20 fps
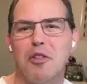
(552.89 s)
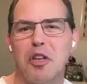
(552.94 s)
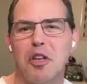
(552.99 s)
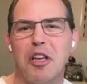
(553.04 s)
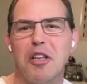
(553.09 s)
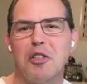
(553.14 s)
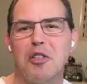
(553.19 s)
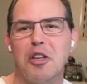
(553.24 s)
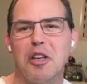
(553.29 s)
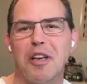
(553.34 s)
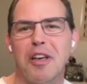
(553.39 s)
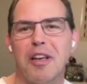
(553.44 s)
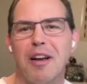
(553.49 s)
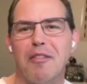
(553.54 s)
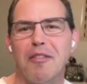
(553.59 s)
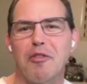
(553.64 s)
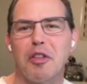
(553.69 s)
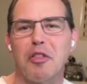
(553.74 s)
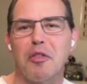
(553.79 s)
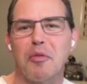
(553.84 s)
changing it
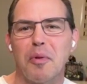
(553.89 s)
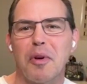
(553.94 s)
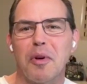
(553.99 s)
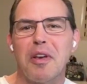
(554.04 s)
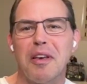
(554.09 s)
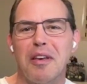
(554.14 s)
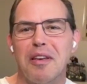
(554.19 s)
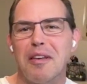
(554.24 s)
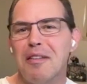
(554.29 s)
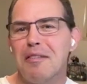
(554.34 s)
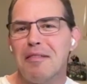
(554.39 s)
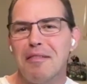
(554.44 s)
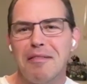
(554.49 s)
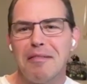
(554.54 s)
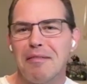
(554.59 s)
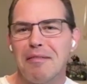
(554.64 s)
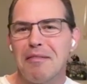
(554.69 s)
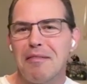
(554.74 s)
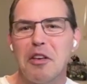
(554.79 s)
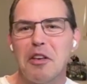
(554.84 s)
every 3
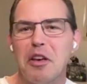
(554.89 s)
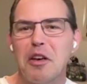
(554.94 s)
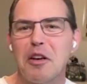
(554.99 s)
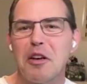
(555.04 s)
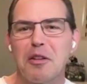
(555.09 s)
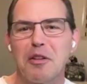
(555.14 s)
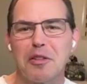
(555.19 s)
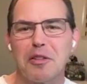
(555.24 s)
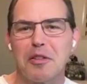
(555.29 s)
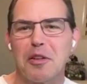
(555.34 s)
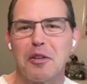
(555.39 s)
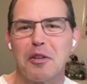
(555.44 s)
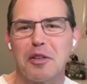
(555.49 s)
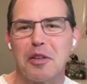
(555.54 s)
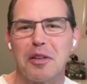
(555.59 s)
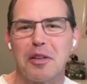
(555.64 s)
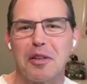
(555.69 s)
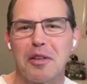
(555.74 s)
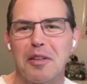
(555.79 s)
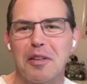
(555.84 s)
years, there's
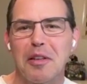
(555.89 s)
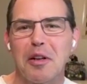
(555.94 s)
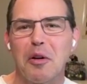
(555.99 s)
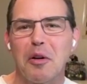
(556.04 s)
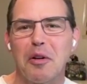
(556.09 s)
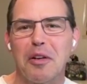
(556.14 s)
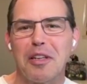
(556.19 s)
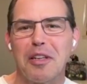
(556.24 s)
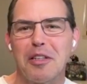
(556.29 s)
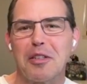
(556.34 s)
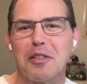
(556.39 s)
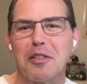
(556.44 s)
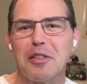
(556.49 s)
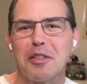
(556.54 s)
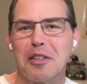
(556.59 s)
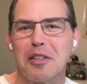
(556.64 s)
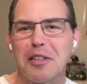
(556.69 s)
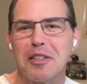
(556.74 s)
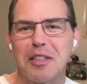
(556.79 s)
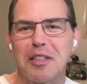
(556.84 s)

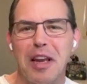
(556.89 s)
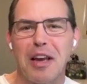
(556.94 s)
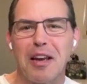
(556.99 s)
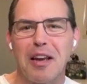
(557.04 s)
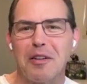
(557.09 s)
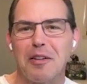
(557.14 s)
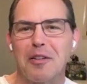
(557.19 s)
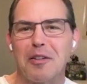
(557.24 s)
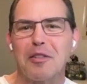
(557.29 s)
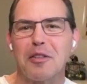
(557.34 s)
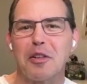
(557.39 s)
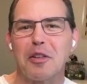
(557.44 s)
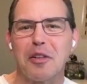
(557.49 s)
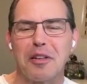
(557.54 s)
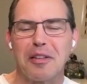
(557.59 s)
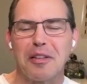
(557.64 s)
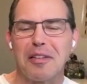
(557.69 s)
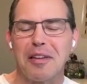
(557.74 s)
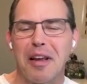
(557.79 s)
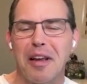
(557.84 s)
additions to the standards
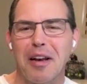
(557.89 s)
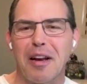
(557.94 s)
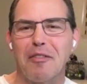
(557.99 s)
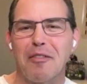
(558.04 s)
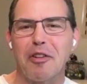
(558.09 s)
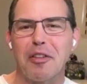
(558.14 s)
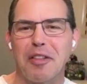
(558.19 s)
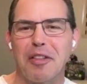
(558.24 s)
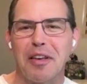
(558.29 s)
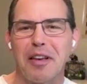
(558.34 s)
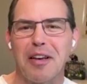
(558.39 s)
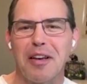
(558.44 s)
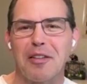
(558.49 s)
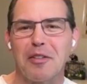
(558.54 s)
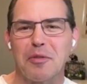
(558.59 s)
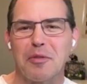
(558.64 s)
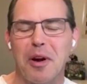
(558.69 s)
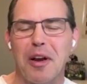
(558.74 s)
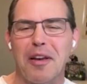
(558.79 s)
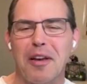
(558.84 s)
and everything
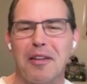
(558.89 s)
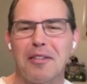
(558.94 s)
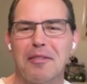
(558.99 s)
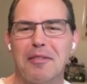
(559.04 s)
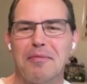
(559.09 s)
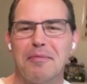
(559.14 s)
else, right?